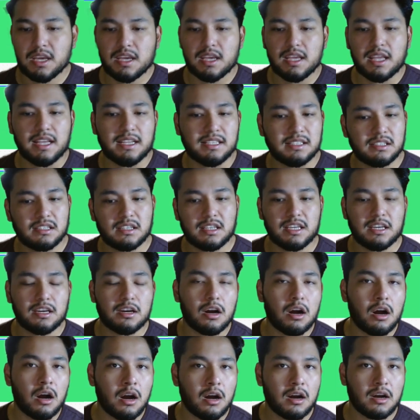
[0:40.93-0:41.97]
is the
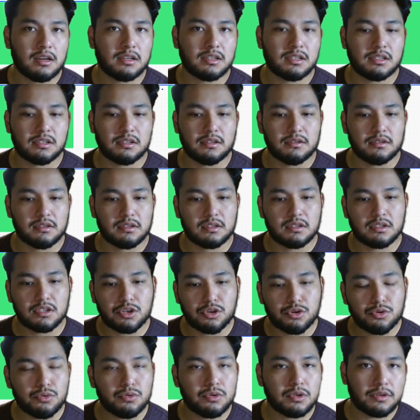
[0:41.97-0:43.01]
cost
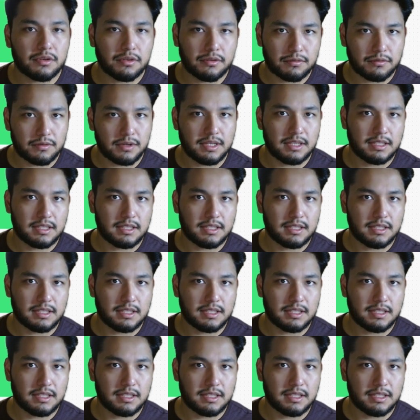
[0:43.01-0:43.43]
2 to 3